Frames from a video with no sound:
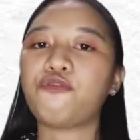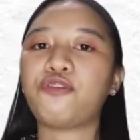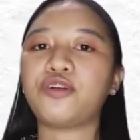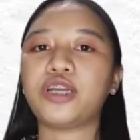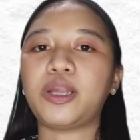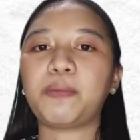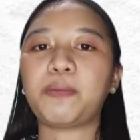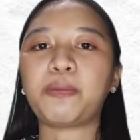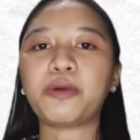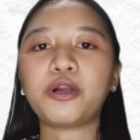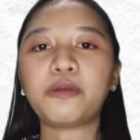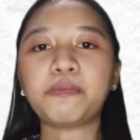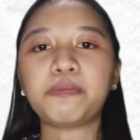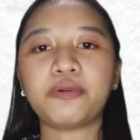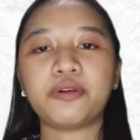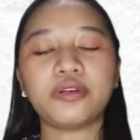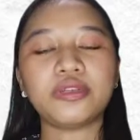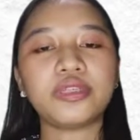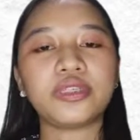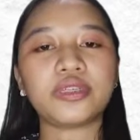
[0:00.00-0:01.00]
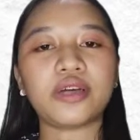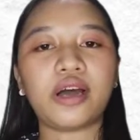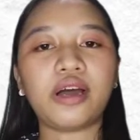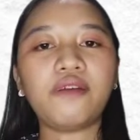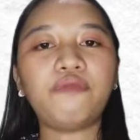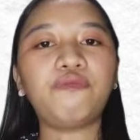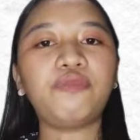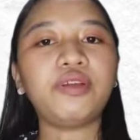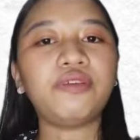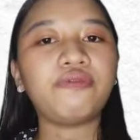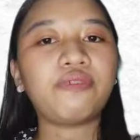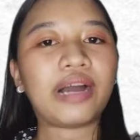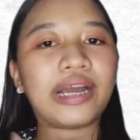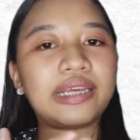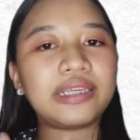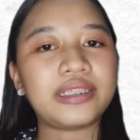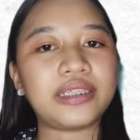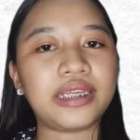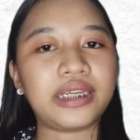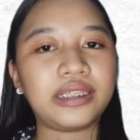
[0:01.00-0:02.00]
for the purpose of
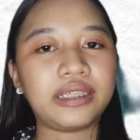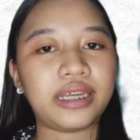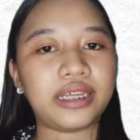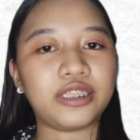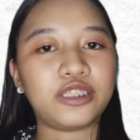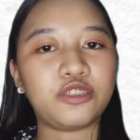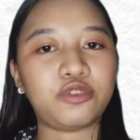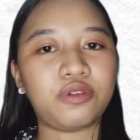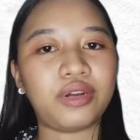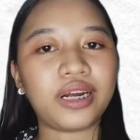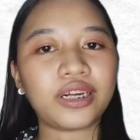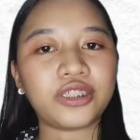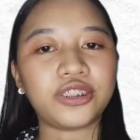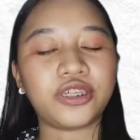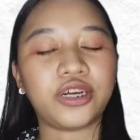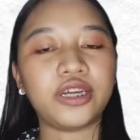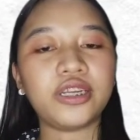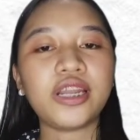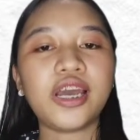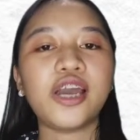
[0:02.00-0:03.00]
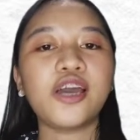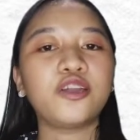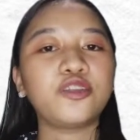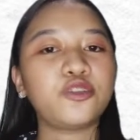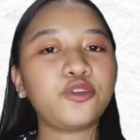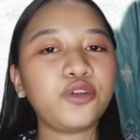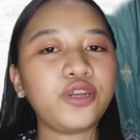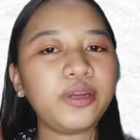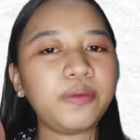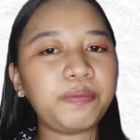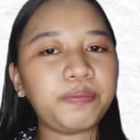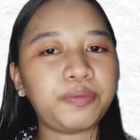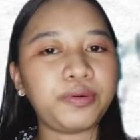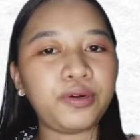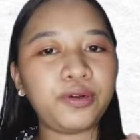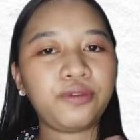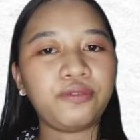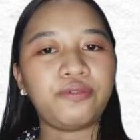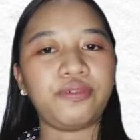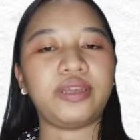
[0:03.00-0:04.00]
revising the instruction to
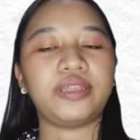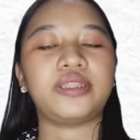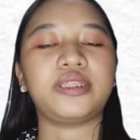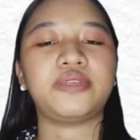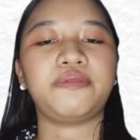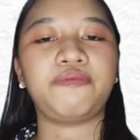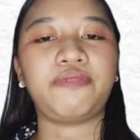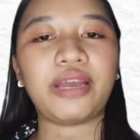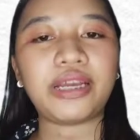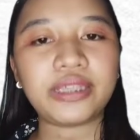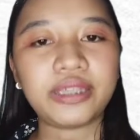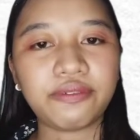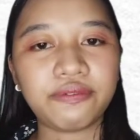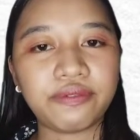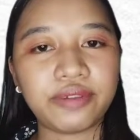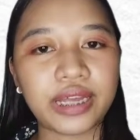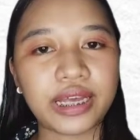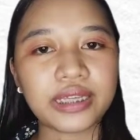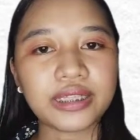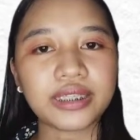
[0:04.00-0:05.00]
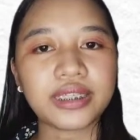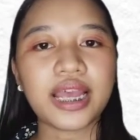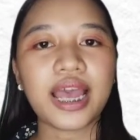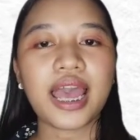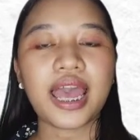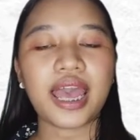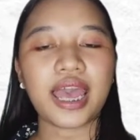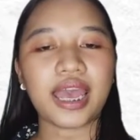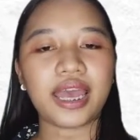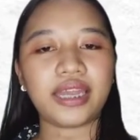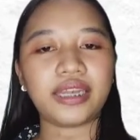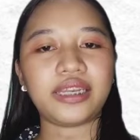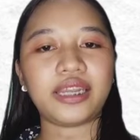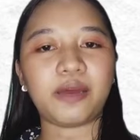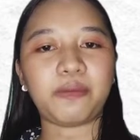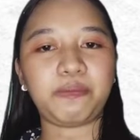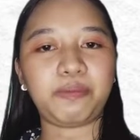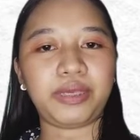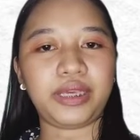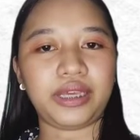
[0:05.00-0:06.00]
improve its effectiveness and
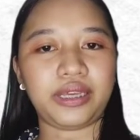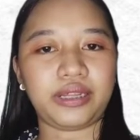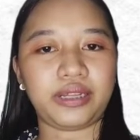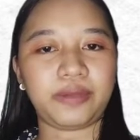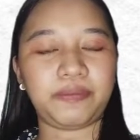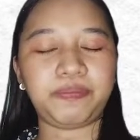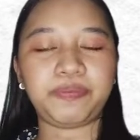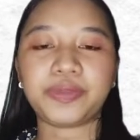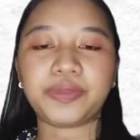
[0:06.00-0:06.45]
appeal.